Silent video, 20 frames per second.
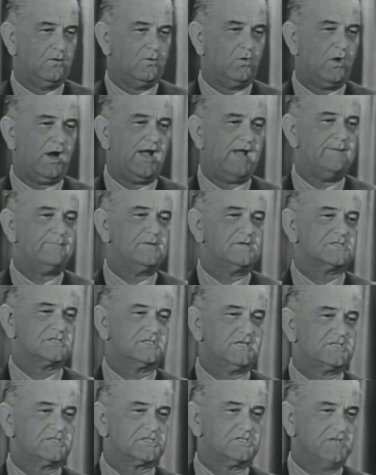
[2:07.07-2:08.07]
Why must
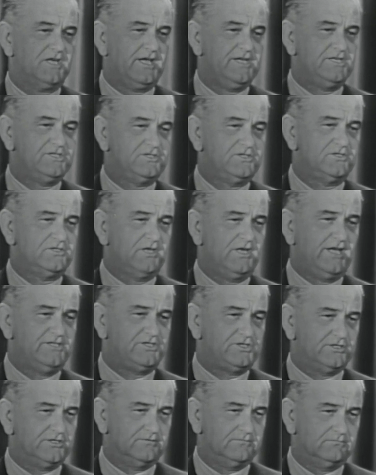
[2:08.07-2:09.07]
this
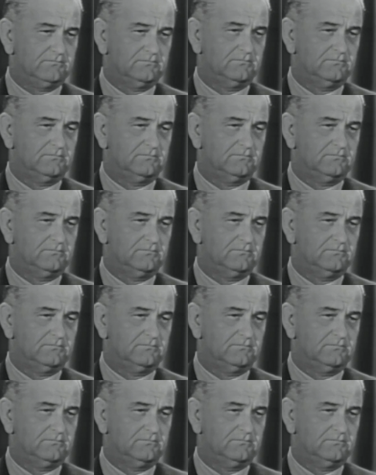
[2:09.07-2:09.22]
nation